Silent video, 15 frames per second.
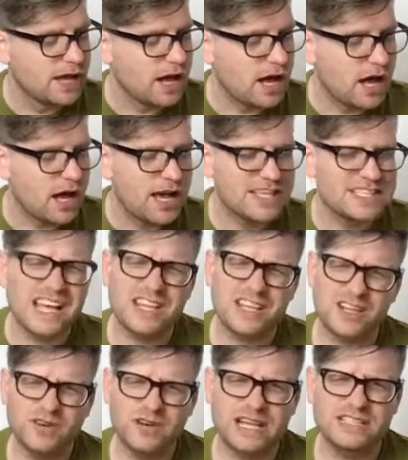Is that the
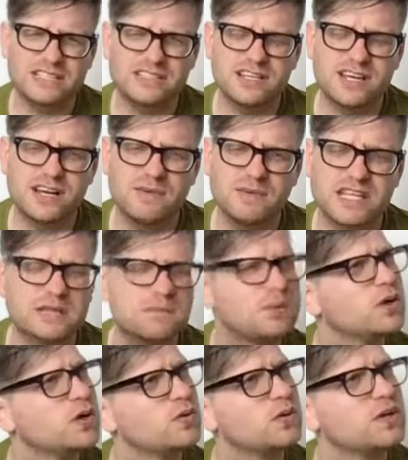correct term? Is that the
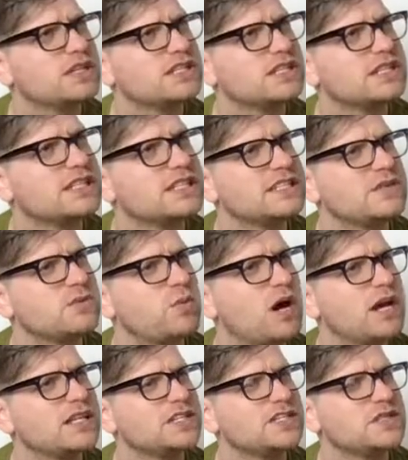plural? Is it
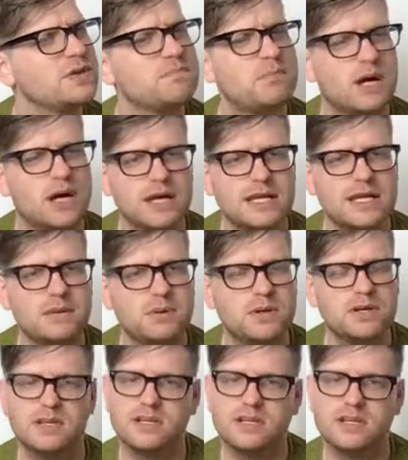to imbibe?